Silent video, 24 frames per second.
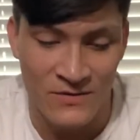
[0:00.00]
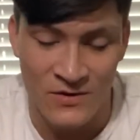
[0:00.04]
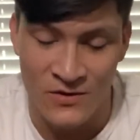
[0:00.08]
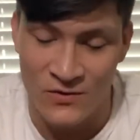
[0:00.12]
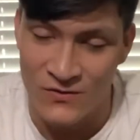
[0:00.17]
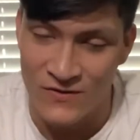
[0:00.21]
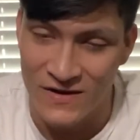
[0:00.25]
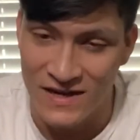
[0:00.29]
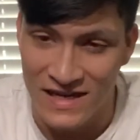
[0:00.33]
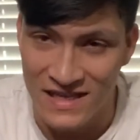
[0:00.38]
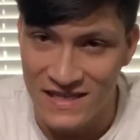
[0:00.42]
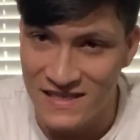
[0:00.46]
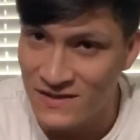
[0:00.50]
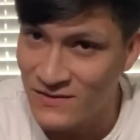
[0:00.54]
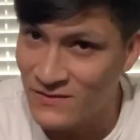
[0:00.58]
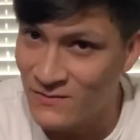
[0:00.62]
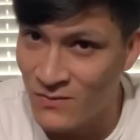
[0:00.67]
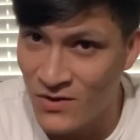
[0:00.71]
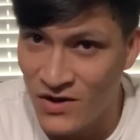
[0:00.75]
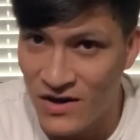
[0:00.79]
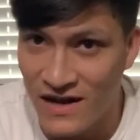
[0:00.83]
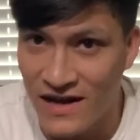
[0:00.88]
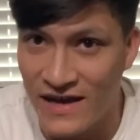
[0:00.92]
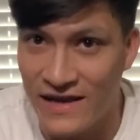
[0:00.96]
a really
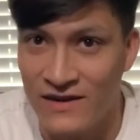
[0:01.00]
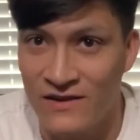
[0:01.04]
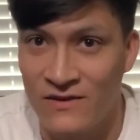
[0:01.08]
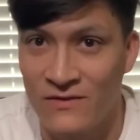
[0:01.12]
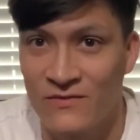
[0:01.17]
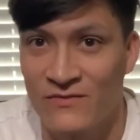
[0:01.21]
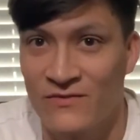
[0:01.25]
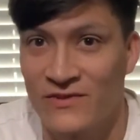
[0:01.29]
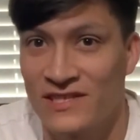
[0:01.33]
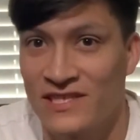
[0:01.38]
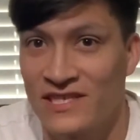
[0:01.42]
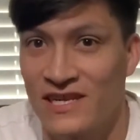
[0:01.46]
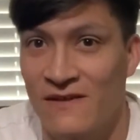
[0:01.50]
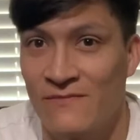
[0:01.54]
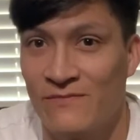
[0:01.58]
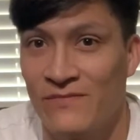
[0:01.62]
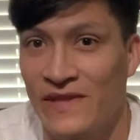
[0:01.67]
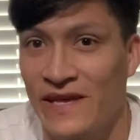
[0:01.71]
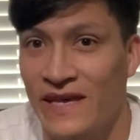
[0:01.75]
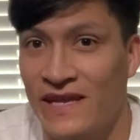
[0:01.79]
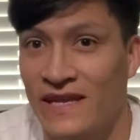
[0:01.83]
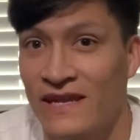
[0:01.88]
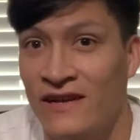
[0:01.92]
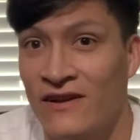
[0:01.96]
small item, which I'm
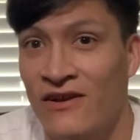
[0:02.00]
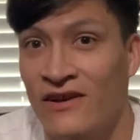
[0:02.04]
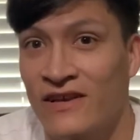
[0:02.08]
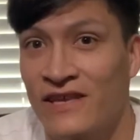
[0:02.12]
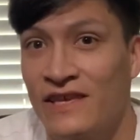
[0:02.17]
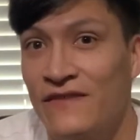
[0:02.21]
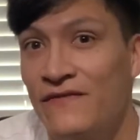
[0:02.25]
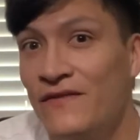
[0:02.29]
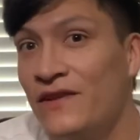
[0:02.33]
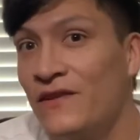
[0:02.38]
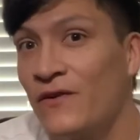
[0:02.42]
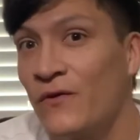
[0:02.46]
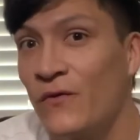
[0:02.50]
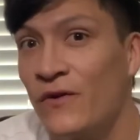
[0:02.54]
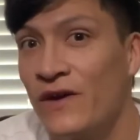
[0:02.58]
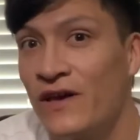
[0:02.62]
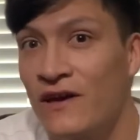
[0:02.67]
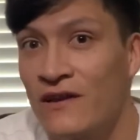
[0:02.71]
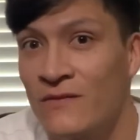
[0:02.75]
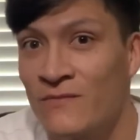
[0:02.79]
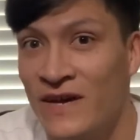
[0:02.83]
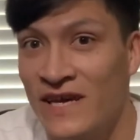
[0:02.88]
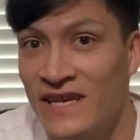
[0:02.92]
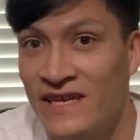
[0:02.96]
planning on giving away
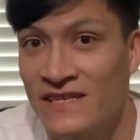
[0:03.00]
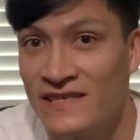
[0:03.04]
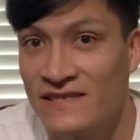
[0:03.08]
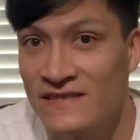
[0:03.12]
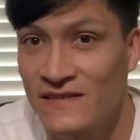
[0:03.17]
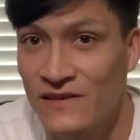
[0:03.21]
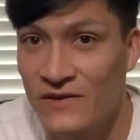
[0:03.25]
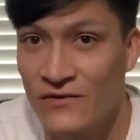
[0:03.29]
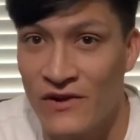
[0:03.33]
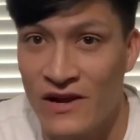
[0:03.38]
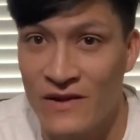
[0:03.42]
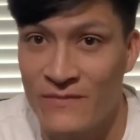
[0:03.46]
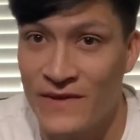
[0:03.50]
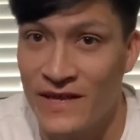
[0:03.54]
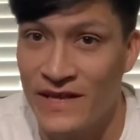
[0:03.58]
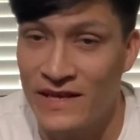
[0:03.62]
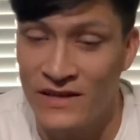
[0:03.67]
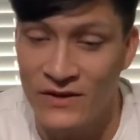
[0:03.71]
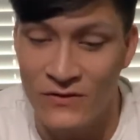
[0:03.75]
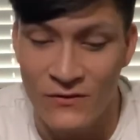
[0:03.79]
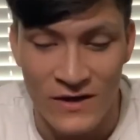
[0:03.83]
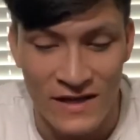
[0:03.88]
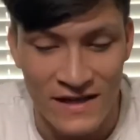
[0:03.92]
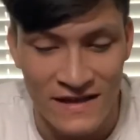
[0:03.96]
on my Instagram
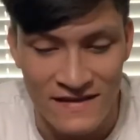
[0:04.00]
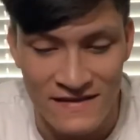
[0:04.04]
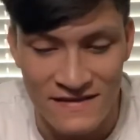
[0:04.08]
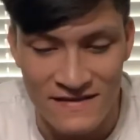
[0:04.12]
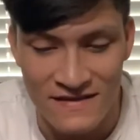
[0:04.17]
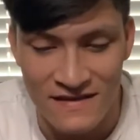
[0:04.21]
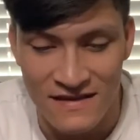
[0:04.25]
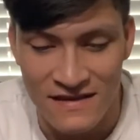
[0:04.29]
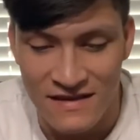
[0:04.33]
anyways.